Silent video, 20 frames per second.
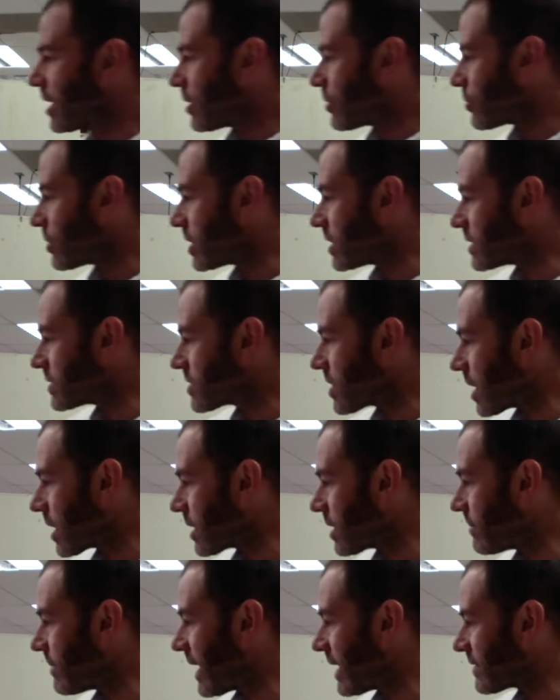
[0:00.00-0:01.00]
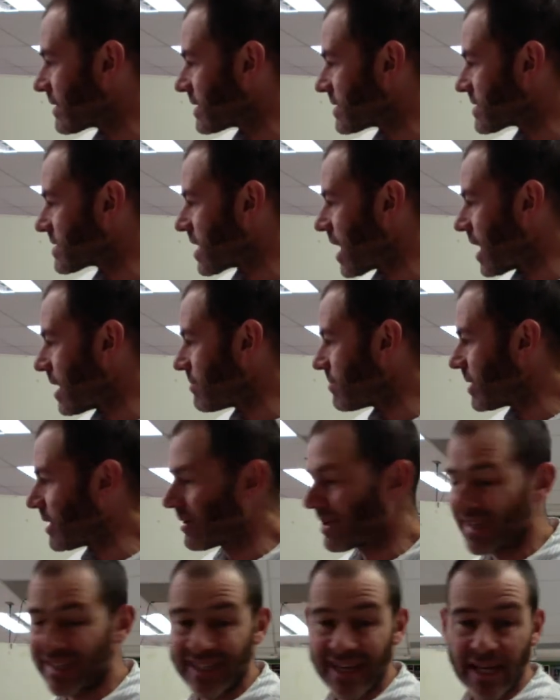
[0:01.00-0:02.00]
We're talking about this time
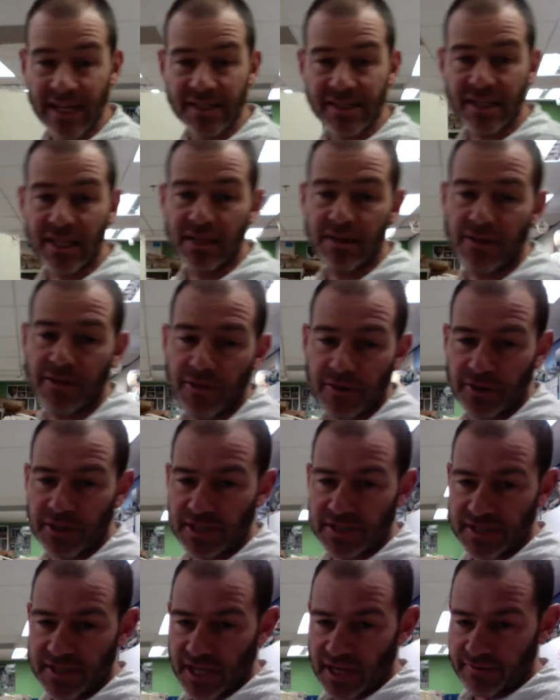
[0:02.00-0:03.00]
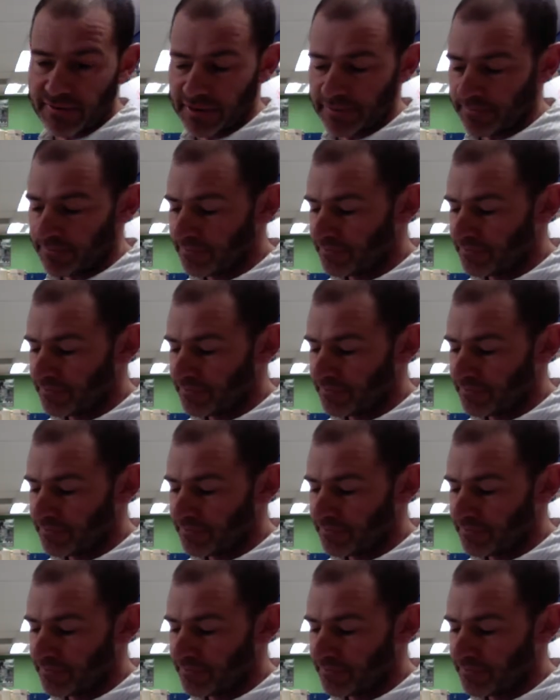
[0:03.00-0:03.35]
period 1937.